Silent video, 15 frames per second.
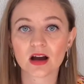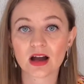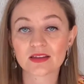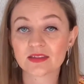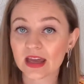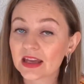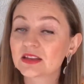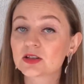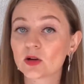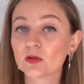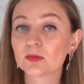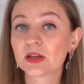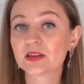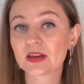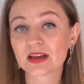they
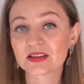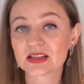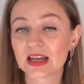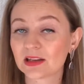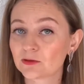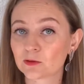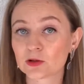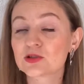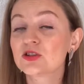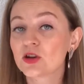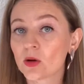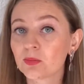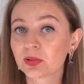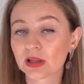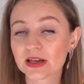told me that it was
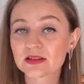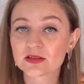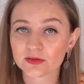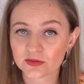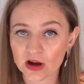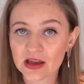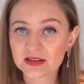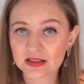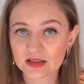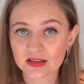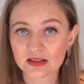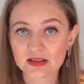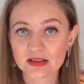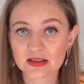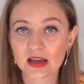your place of residence